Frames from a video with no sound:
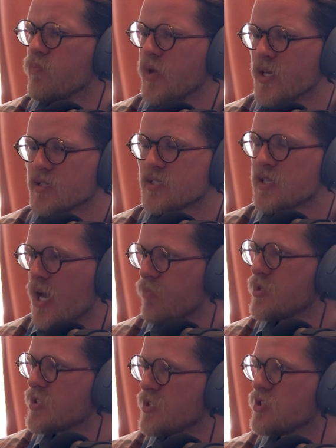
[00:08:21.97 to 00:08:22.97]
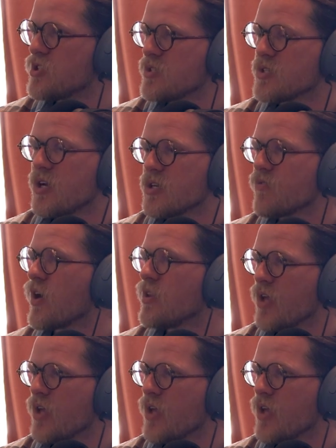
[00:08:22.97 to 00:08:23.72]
make snap decisions on if I